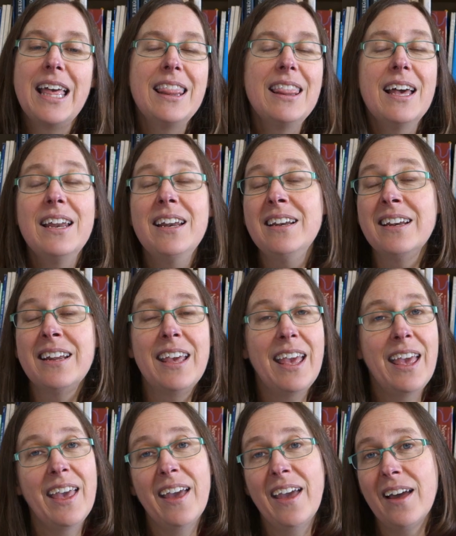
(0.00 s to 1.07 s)
They didn't
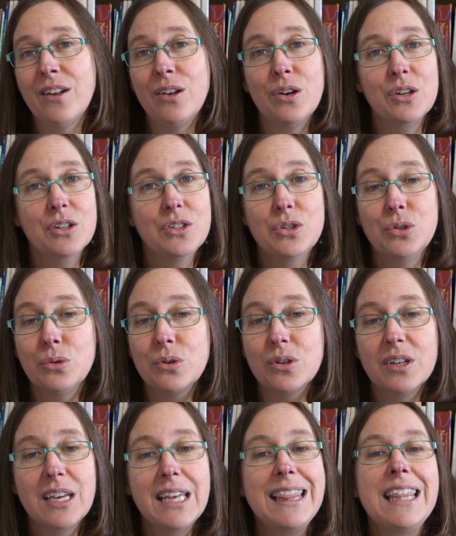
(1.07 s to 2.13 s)
care how long it took.
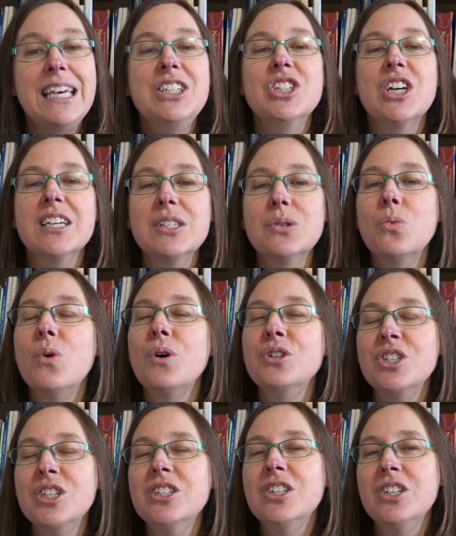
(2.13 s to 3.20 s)
They just
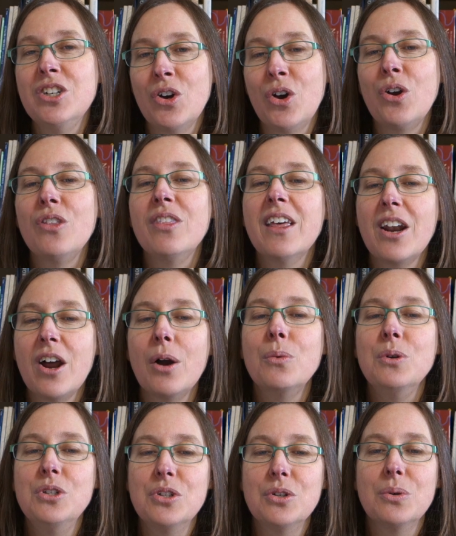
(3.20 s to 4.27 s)
wanted to know that I
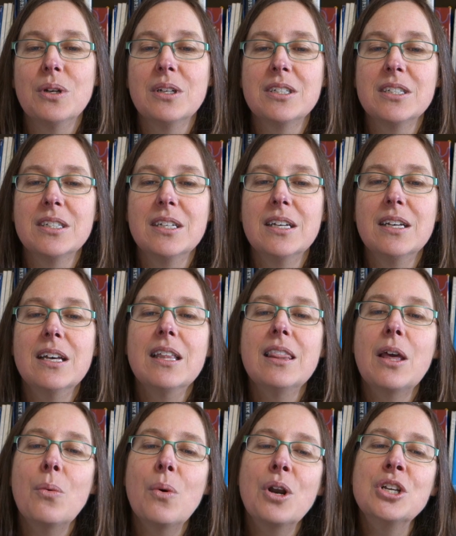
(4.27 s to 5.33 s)
would do it.
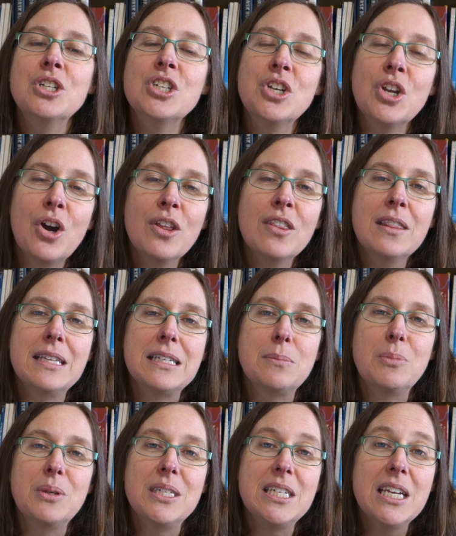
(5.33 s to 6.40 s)
They wanted to know that this
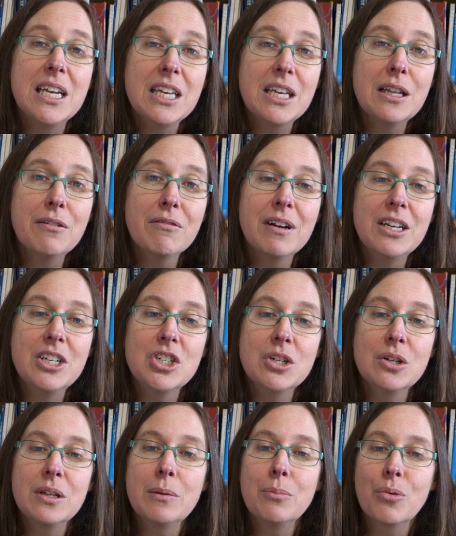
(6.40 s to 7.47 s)
particular
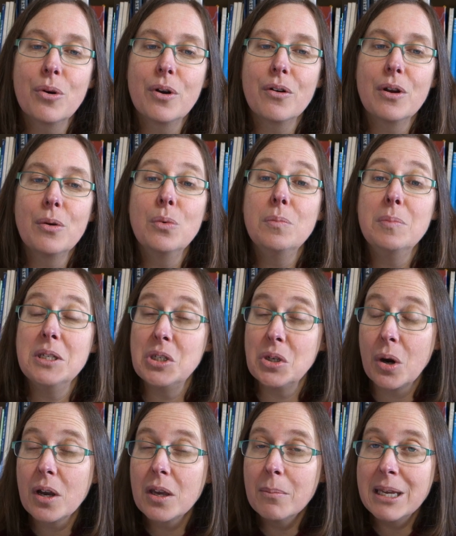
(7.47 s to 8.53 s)
regional embroidery would be
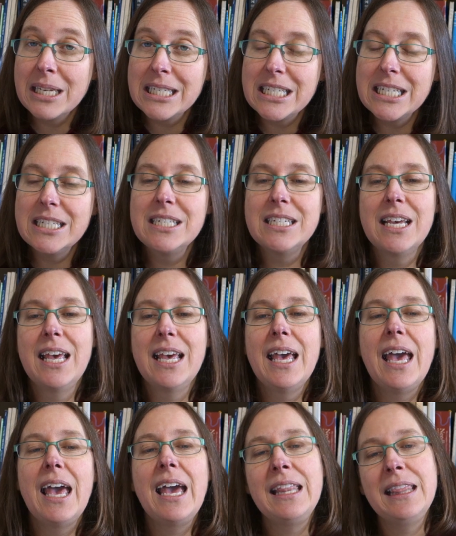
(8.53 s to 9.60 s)
documented
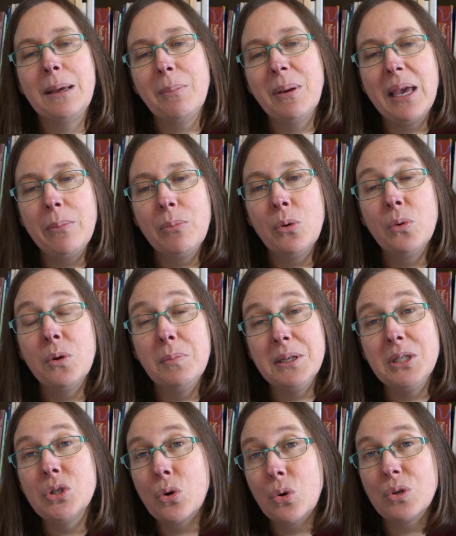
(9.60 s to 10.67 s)
and that people would be
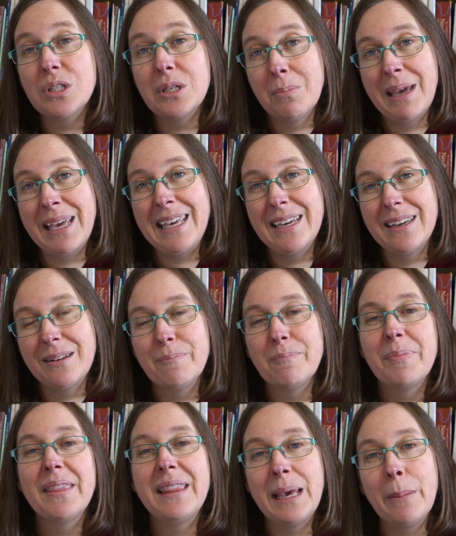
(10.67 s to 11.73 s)
taught to make it,
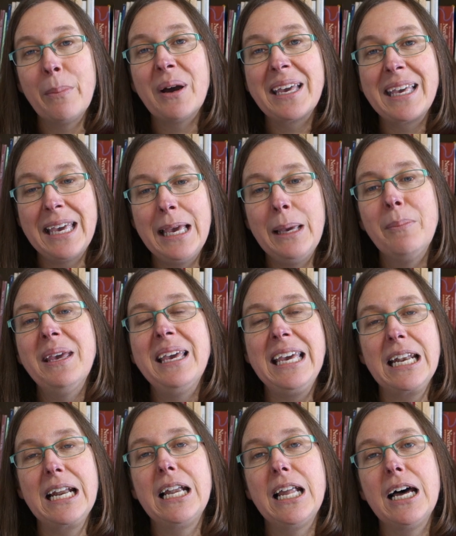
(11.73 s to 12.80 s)
thereby keeping
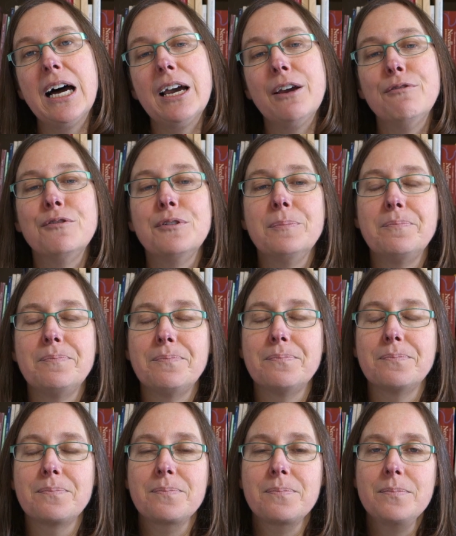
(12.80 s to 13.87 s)
it alive.
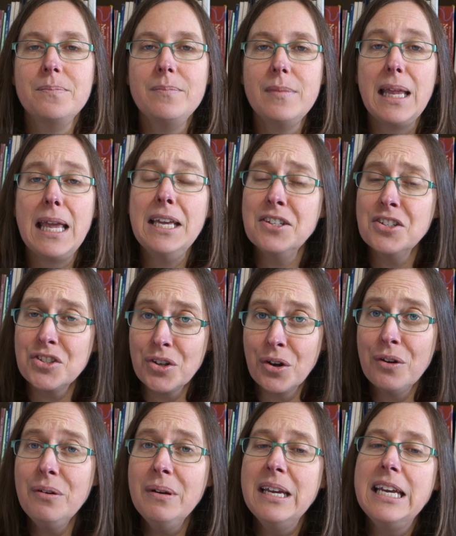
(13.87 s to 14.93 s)
And
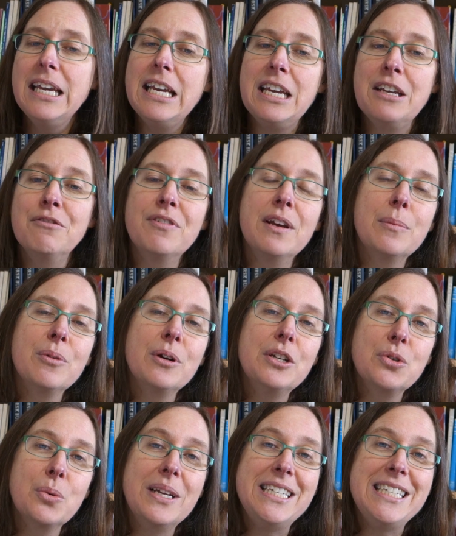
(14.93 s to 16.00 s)
so, in February
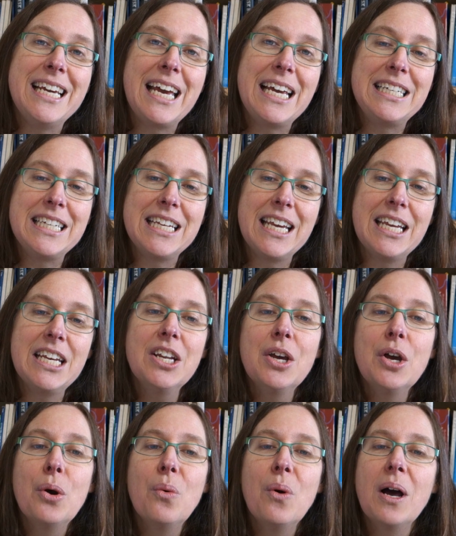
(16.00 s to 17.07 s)
2018,
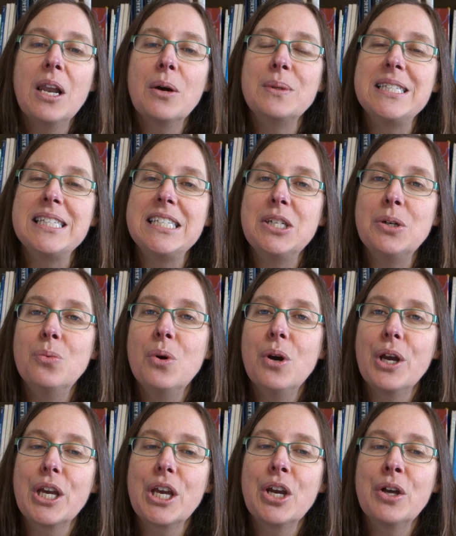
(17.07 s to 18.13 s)
while I was still
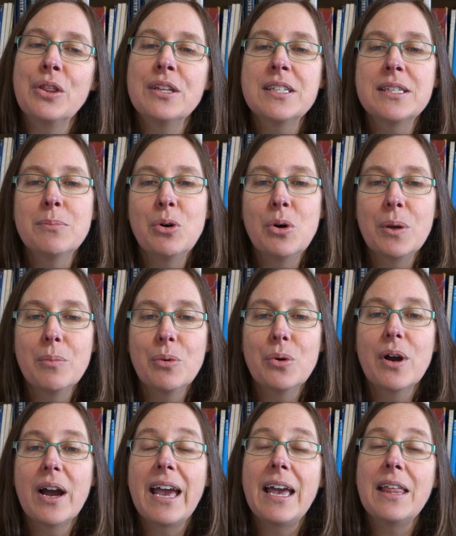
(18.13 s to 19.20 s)
working on the Smoig book,
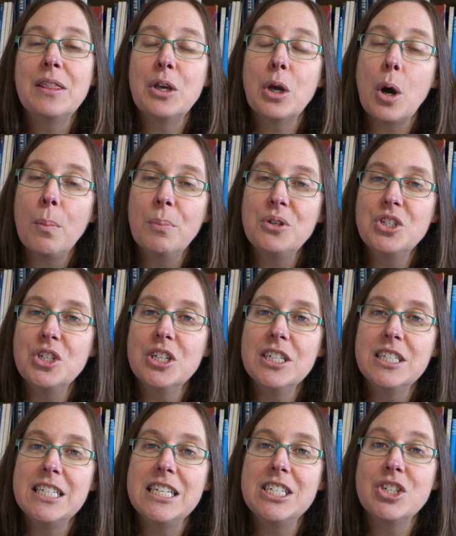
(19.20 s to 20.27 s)
I had the
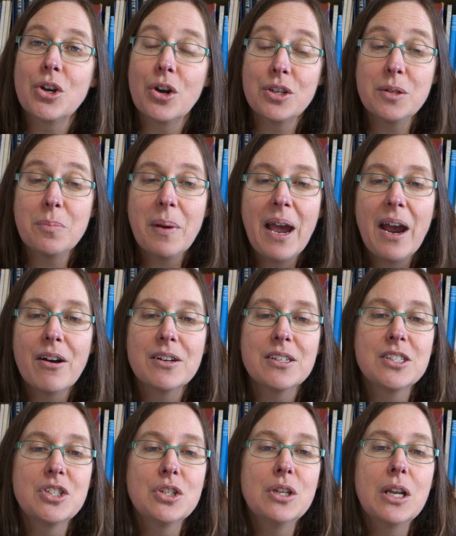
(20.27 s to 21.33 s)
opportunity to go to
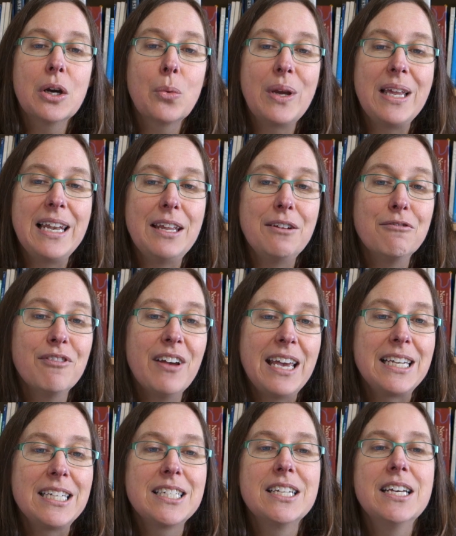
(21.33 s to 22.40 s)
Paris, to La Guerlain
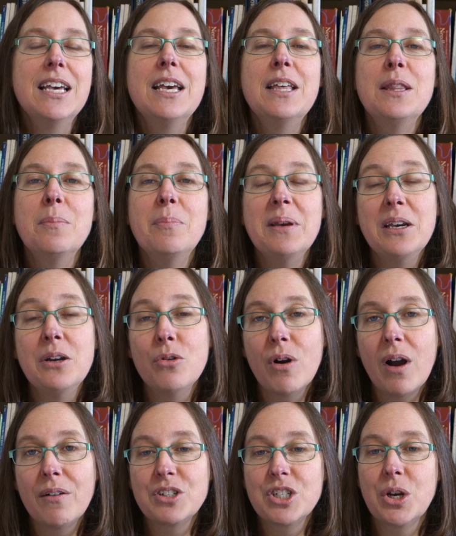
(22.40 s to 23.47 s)
Fête, the big
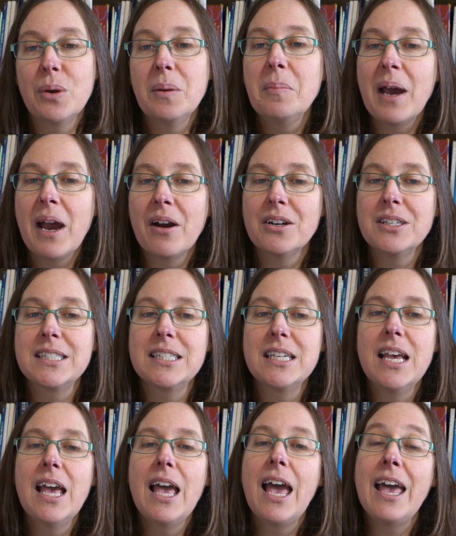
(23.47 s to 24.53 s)
craft show in Paris,
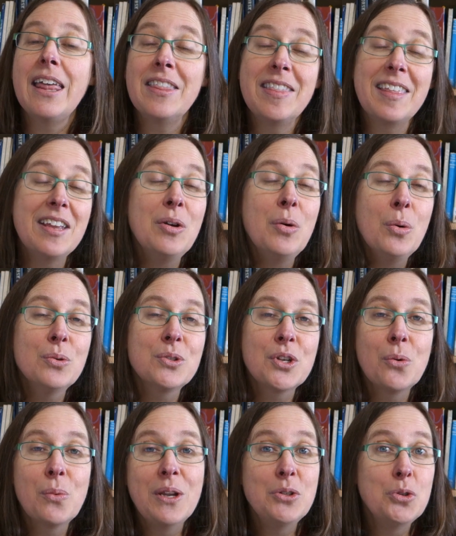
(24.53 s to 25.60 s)
and then
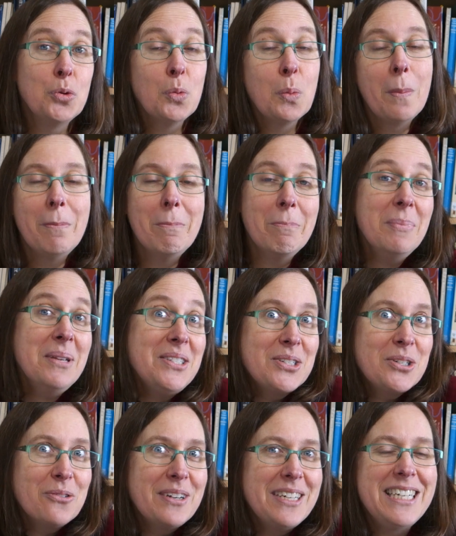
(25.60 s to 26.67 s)
also went to
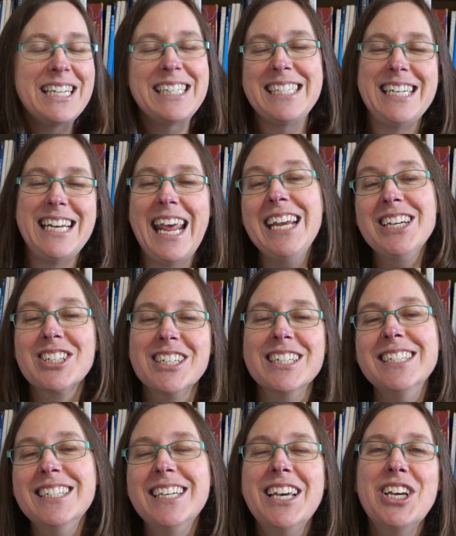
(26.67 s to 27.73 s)
Mystery
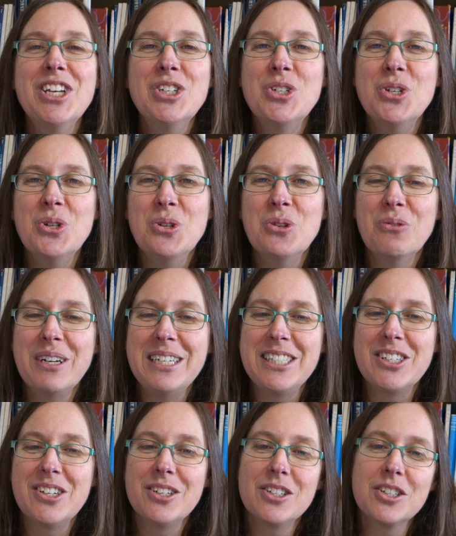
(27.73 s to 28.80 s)
Destination to do the
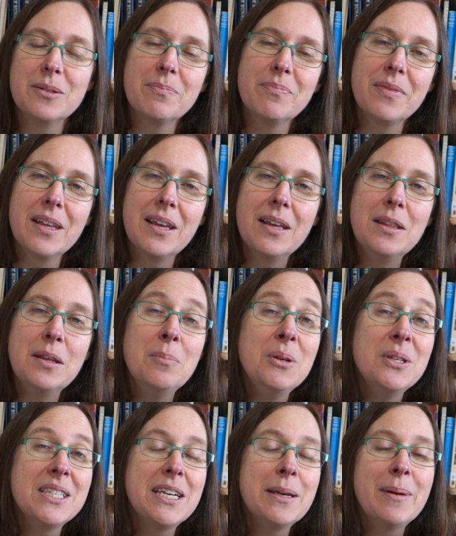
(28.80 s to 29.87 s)
research. The
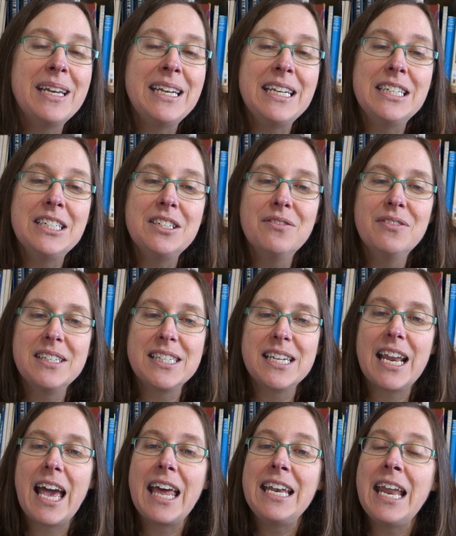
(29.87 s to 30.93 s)
museum I needed to visit
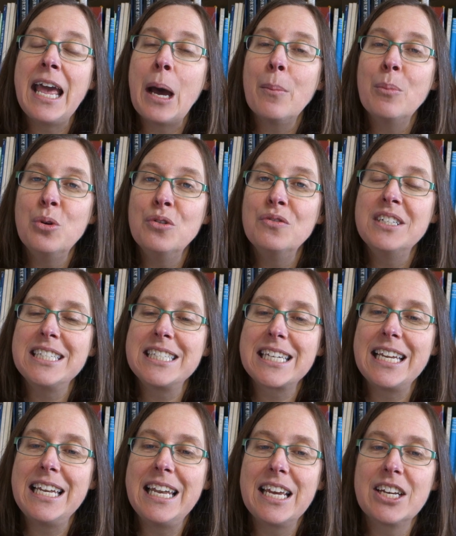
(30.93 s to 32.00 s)
had now moved its
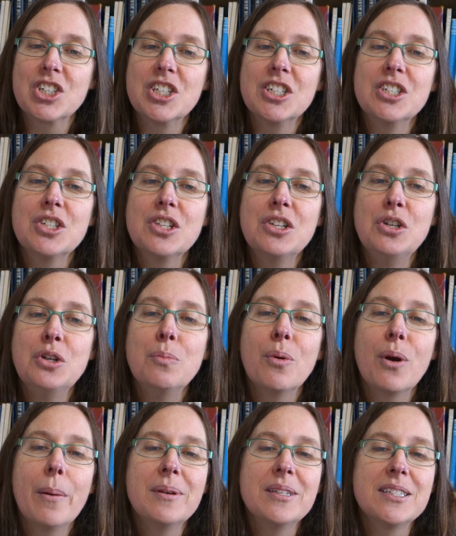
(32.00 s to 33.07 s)
collection to the new
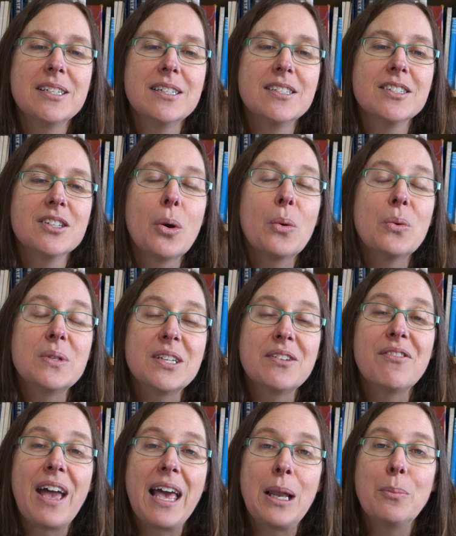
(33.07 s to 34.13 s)
premises, so it was
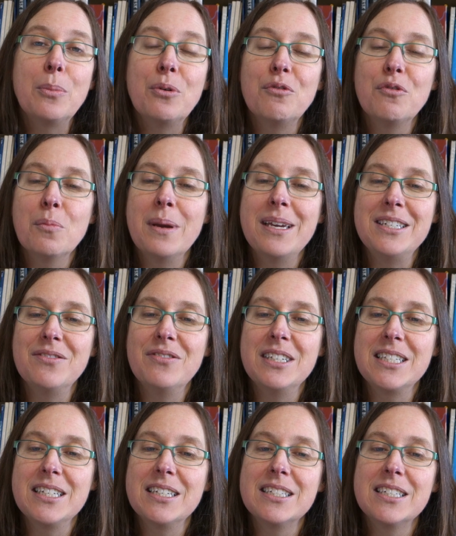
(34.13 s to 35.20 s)
available for me to
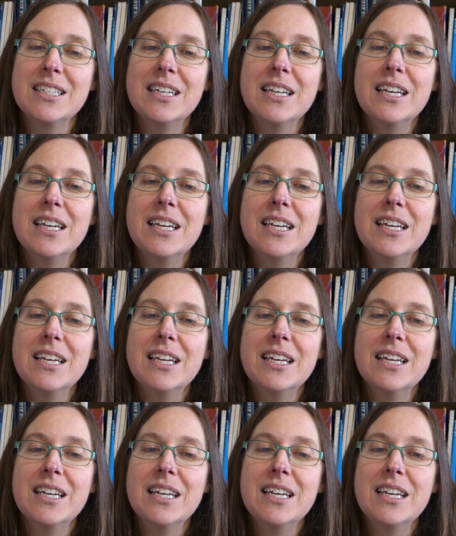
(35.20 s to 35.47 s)
visit.